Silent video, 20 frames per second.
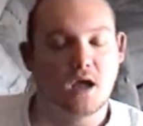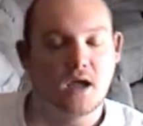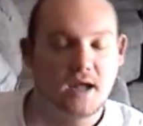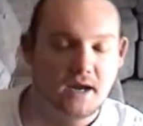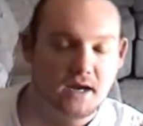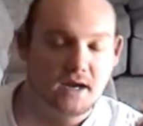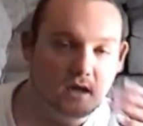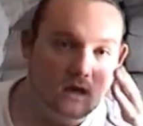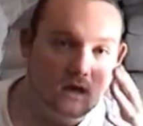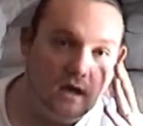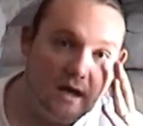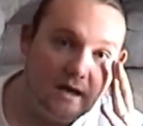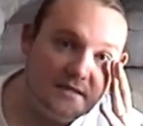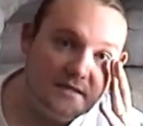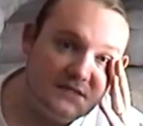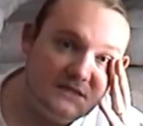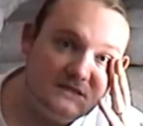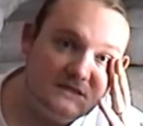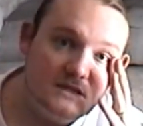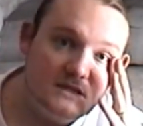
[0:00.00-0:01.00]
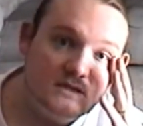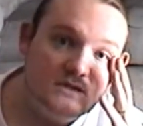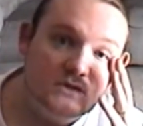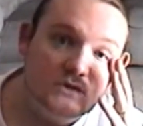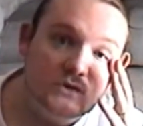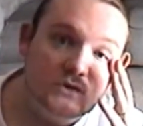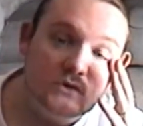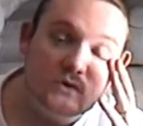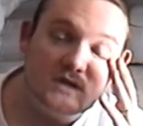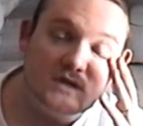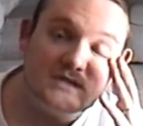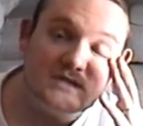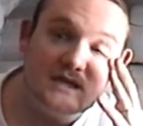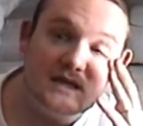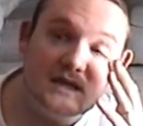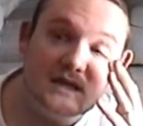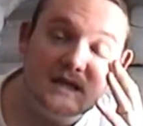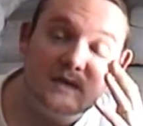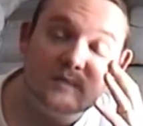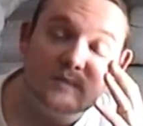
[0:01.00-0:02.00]
And I was listening to a
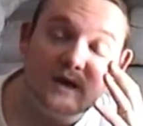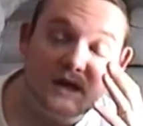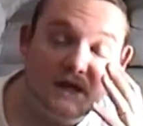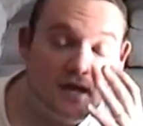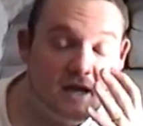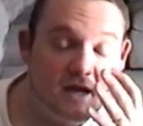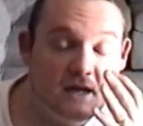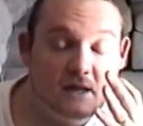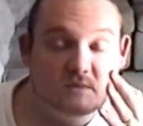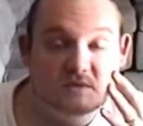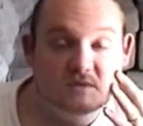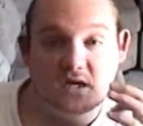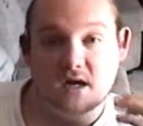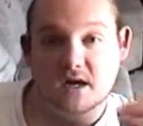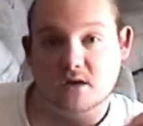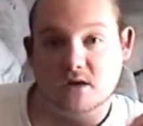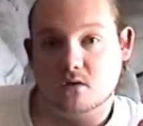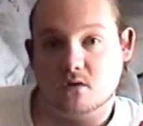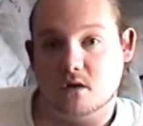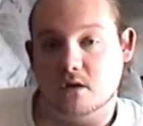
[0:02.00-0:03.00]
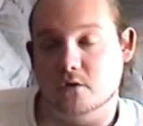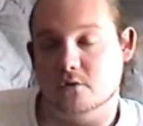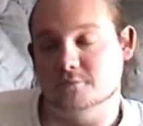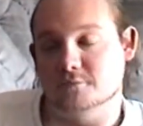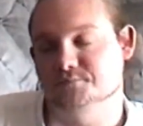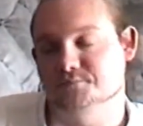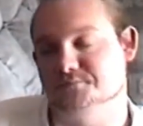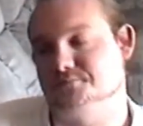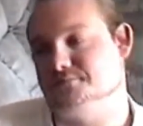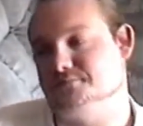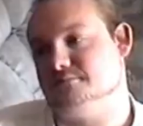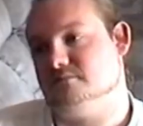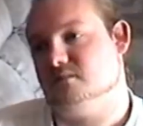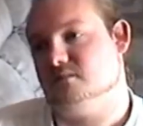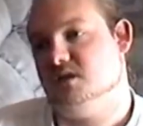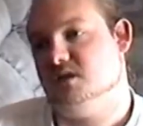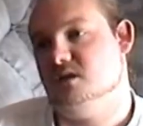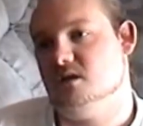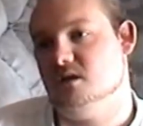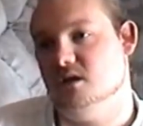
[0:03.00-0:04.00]
CD by a guy named John Crow.
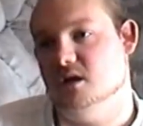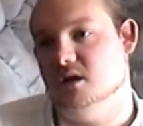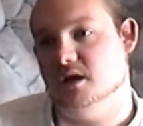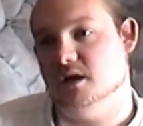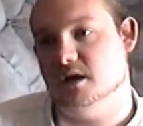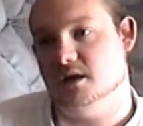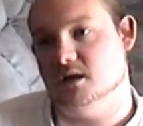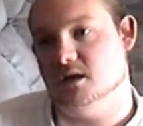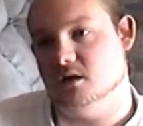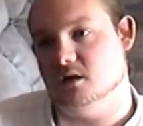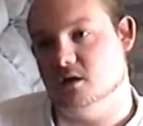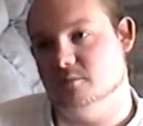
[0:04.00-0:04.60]
And